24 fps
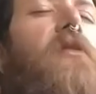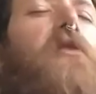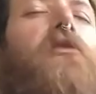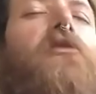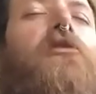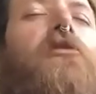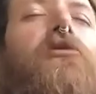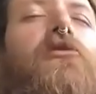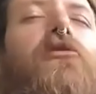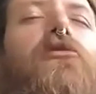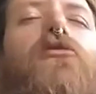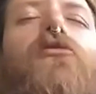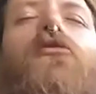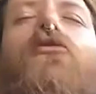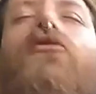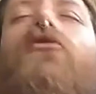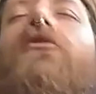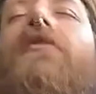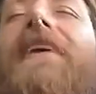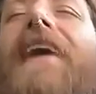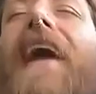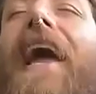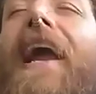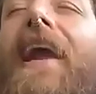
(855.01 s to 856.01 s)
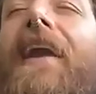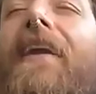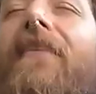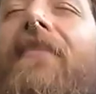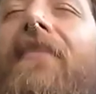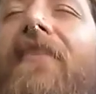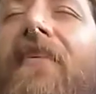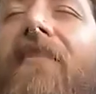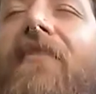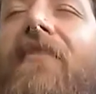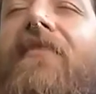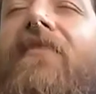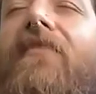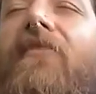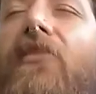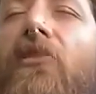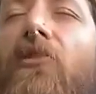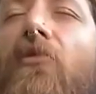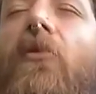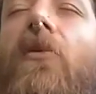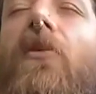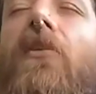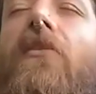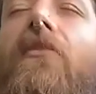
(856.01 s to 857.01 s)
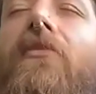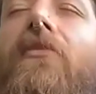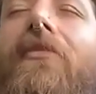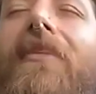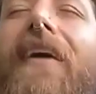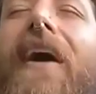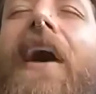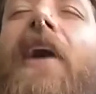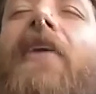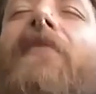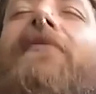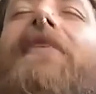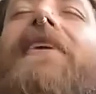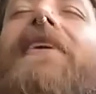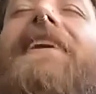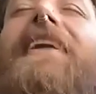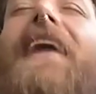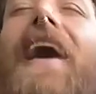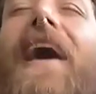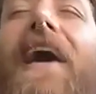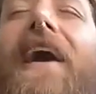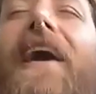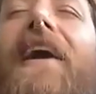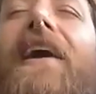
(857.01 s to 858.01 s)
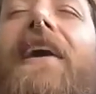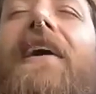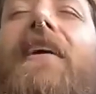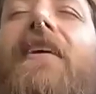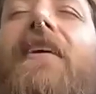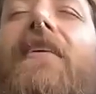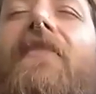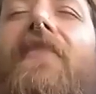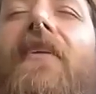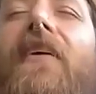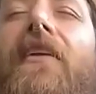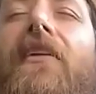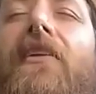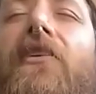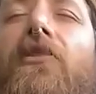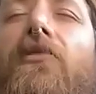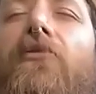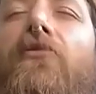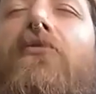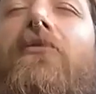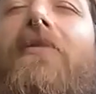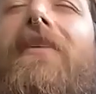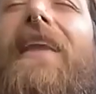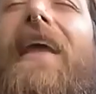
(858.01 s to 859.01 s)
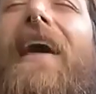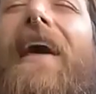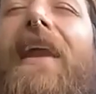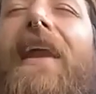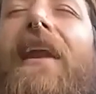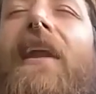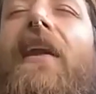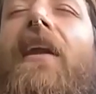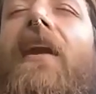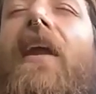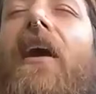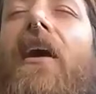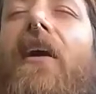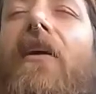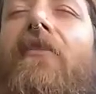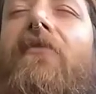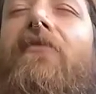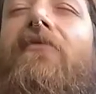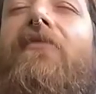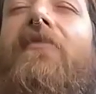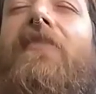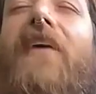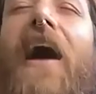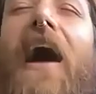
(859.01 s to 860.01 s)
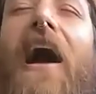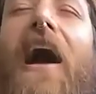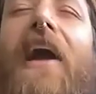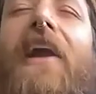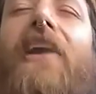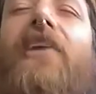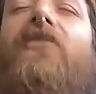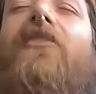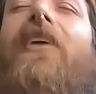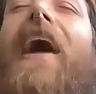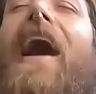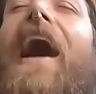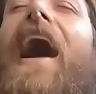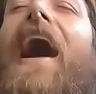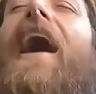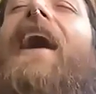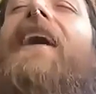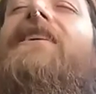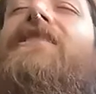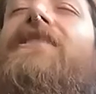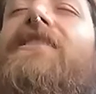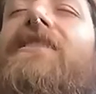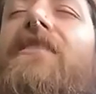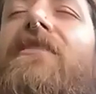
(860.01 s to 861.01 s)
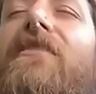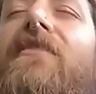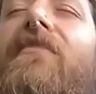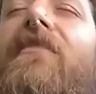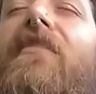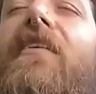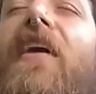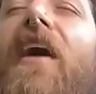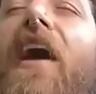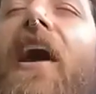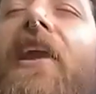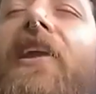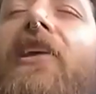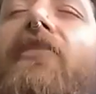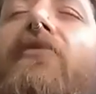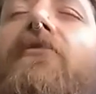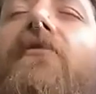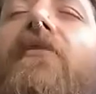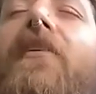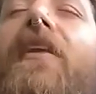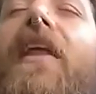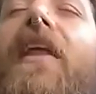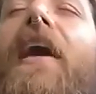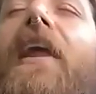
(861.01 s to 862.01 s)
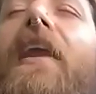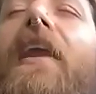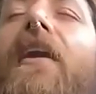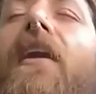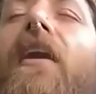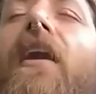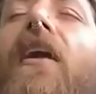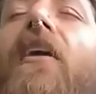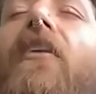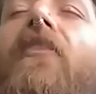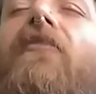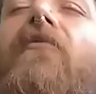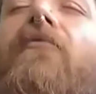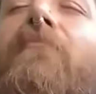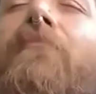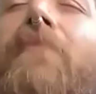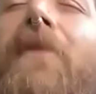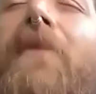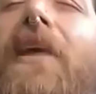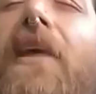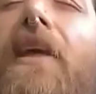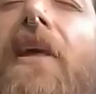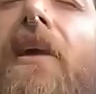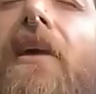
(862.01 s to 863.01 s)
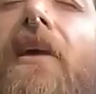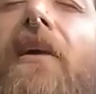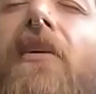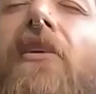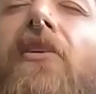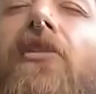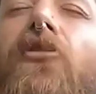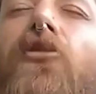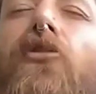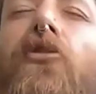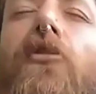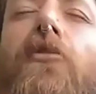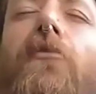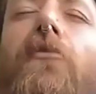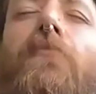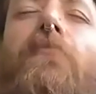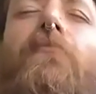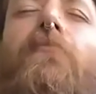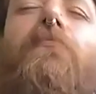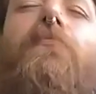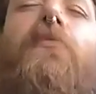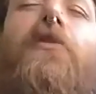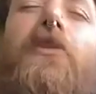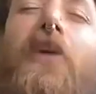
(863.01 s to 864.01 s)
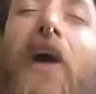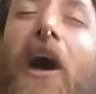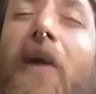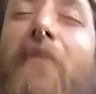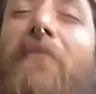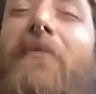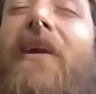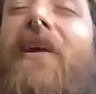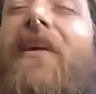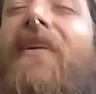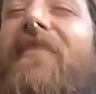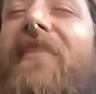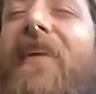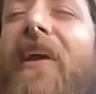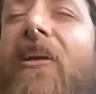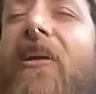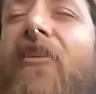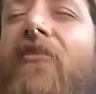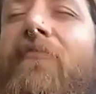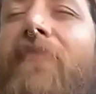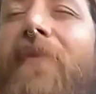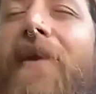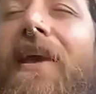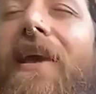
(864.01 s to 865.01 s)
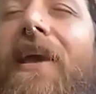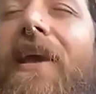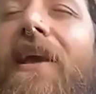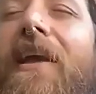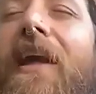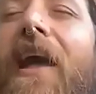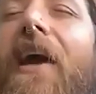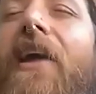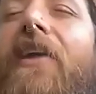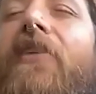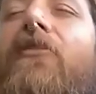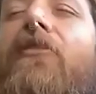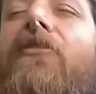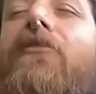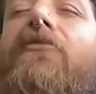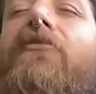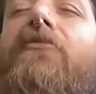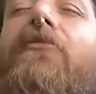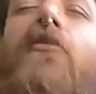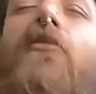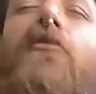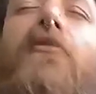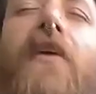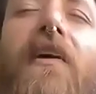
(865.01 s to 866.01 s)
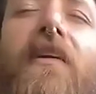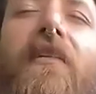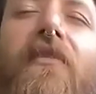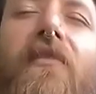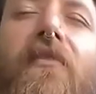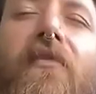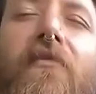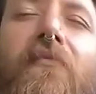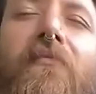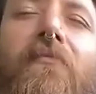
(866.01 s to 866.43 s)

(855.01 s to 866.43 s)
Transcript: You create this new earth every day that you let love guide your actions and you let love be your predominant state of being and your focus.